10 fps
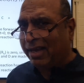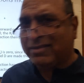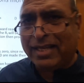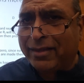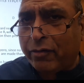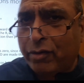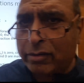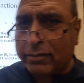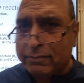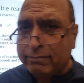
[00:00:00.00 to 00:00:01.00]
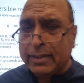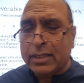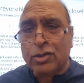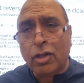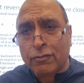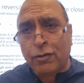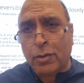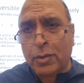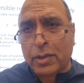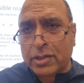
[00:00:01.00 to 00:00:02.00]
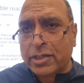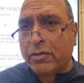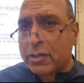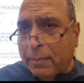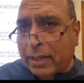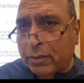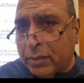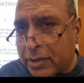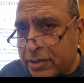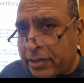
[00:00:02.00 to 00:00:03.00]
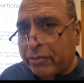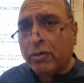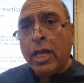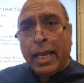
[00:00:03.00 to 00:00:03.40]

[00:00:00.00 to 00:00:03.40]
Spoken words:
I said that wrong. It's not the forward one that's 0, it's the backward one that's 0.